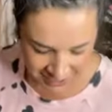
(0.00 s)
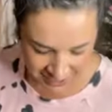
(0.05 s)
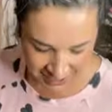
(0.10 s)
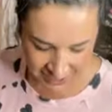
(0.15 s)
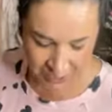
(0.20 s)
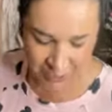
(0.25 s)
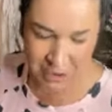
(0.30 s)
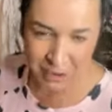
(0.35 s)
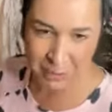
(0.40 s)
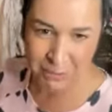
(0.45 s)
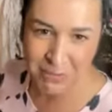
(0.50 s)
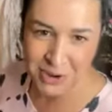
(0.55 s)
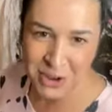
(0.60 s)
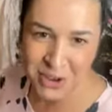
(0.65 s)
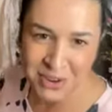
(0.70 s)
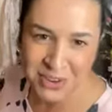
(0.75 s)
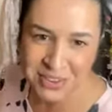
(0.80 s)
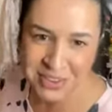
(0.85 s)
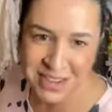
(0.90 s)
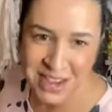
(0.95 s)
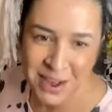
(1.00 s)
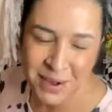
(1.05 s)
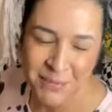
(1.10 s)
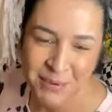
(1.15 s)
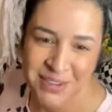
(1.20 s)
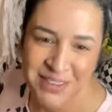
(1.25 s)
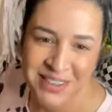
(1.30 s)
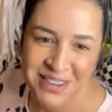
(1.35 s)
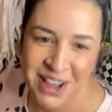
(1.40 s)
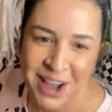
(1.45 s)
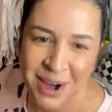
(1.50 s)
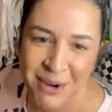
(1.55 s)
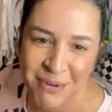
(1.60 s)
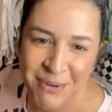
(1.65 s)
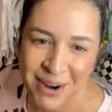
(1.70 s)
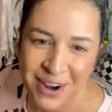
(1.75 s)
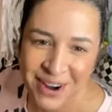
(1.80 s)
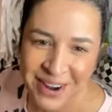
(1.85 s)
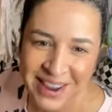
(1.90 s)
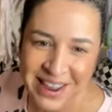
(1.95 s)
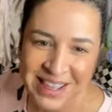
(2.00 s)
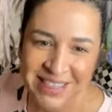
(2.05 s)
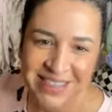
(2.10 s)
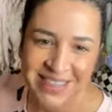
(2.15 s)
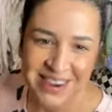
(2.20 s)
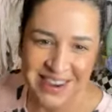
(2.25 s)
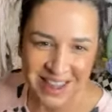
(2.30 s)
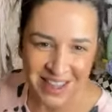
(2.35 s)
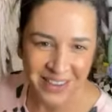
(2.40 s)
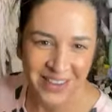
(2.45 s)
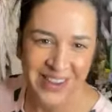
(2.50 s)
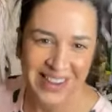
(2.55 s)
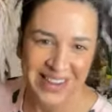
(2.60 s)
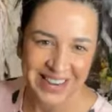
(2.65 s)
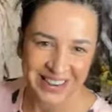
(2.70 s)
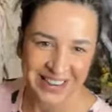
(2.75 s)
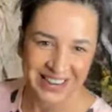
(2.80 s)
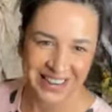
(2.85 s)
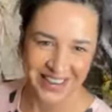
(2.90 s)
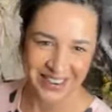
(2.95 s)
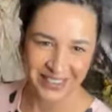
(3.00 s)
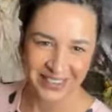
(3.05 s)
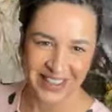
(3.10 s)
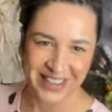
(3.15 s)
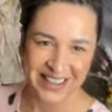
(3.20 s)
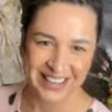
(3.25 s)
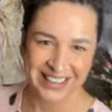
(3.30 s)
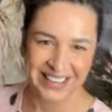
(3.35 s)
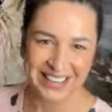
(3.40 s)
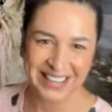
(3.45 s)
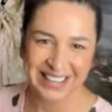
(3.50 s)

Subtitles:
When it blows up or stop working, then I'll get a new one.